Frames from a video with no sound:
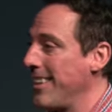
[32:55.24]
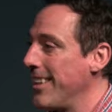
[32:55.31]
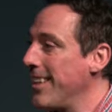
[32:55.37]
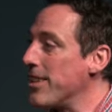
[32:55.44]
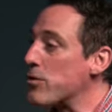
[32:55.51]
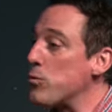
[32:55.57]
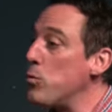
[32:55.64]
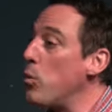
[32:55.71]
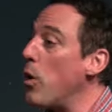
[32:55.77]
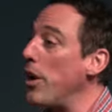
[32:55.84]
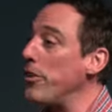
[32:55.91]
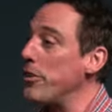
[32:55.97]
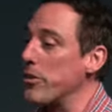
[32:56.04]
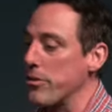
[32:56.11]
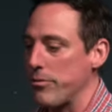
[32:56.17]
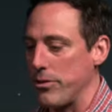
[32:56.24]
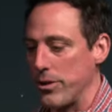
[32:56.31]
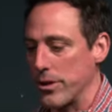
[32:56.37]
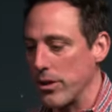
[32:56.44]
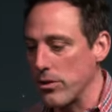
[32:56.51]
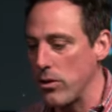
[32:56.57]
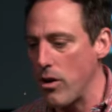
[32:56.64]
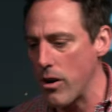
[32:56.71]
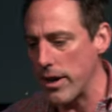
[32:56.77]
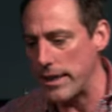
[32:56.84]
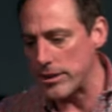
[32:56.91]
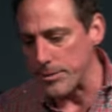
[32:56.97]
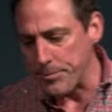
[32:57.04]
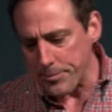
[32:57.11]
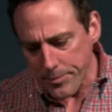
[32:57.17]
It's wonderful and
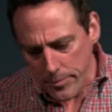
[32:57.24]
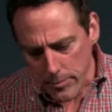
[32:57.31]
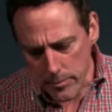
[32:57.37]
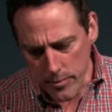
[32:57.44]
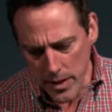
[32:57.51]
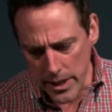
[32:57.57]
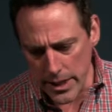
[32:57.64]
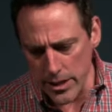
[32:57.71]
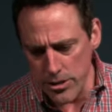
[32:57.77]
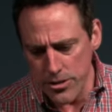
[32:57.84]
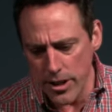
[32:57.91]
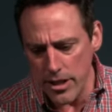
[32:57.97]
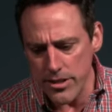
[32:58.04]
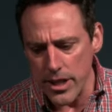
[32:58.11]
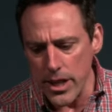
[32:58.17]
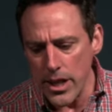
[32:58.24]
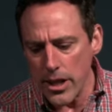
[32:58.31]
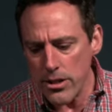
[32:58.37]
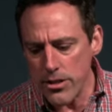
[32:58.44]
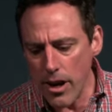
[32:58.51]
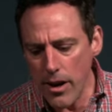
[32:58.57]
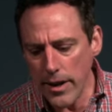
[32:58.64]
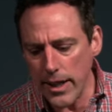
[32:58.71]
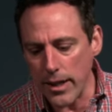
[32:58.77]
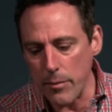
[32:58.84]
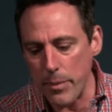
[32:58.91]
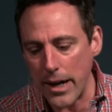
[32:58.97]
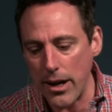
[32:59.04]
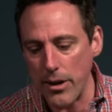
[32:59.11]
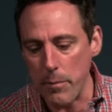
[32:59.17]
glorious. He starts talking
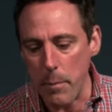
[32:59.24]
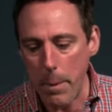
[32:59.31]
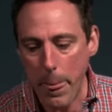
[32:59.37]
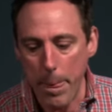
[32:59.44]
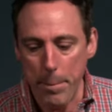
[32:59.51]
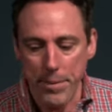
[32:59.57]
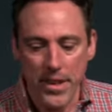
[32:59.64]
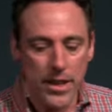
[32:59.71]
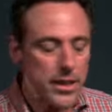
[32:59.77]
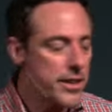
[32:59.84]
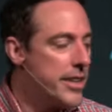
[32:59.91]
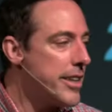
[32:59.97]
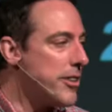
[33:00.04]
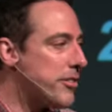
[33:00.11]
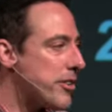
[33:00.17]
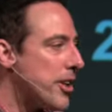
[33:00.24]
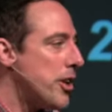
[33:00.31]
about these